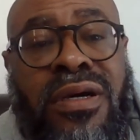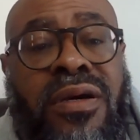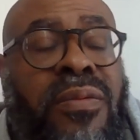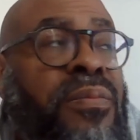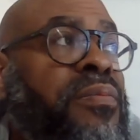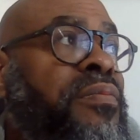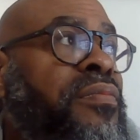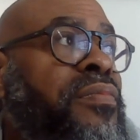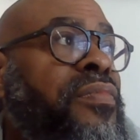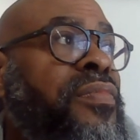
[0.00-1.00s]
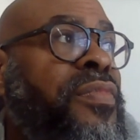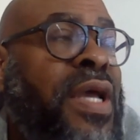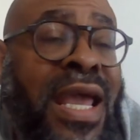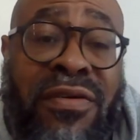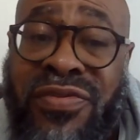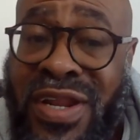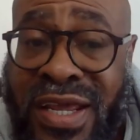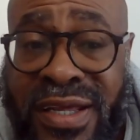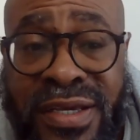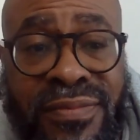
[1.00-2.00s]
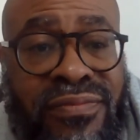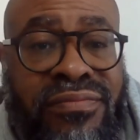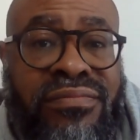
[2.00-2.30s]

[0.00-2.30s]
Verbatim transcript: um, athletic.